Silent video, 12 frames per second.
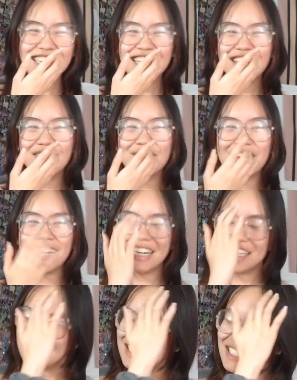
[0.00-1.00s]

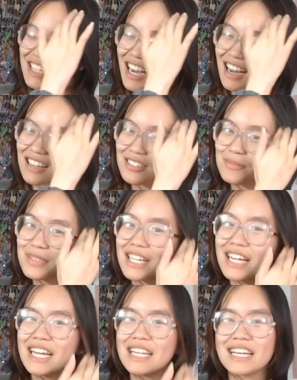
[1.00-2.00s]
But yeah, as I'm
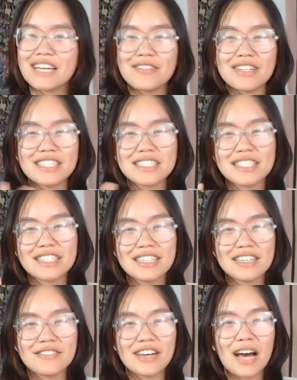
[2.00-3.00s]
saying, like if it
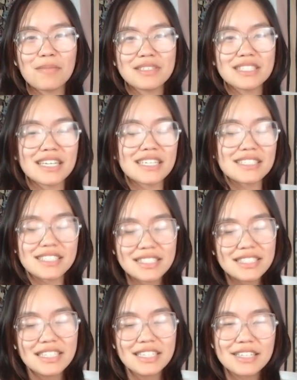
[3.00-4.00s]
happens like
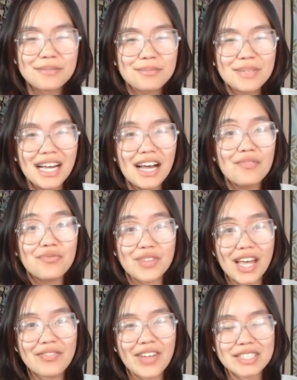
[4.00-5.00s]
consistently,
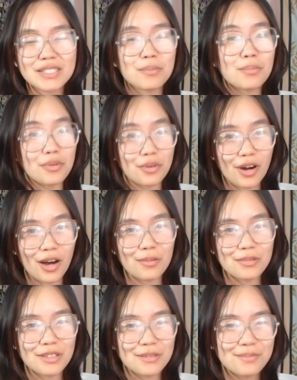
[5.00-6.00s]
then that's a
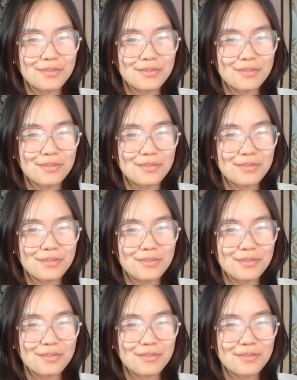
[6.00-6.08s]
problem.